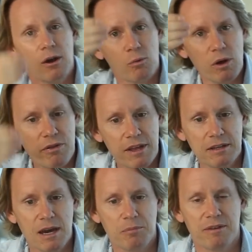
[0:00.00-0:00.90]
real thin
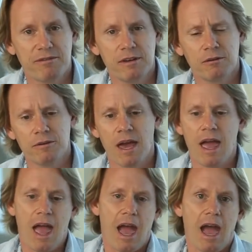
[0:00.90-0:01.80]
depth of field,
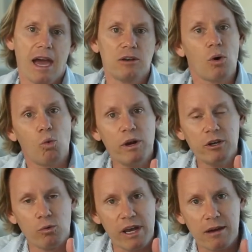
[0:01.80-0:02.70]
and when you
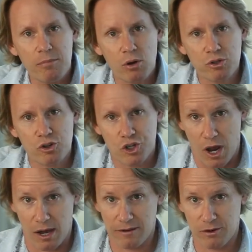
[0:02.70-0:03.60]
recompose your
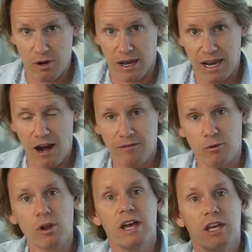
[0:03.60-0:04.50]
shot, if you're not careful,